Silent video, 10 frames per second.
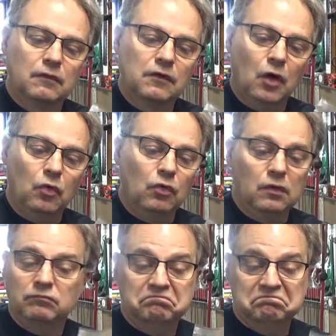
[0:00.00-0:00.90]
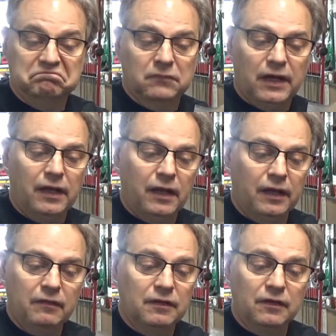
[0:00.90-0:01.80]
Gold, I,
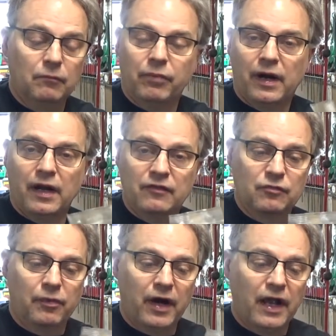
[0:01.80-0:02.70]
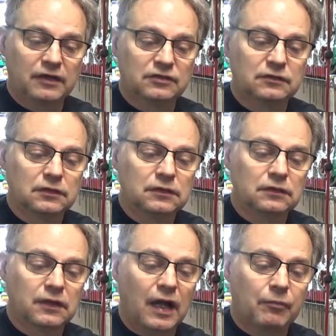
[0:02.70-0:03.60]
I you know, bronze, brass,
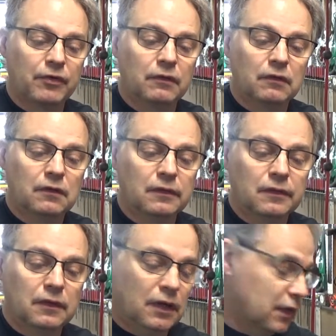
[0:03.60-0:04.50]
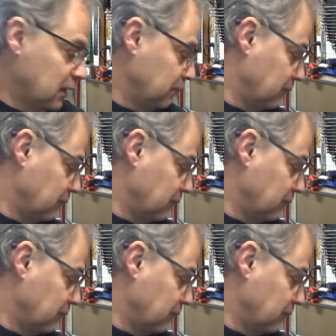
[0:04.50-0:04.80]
copper. Uh,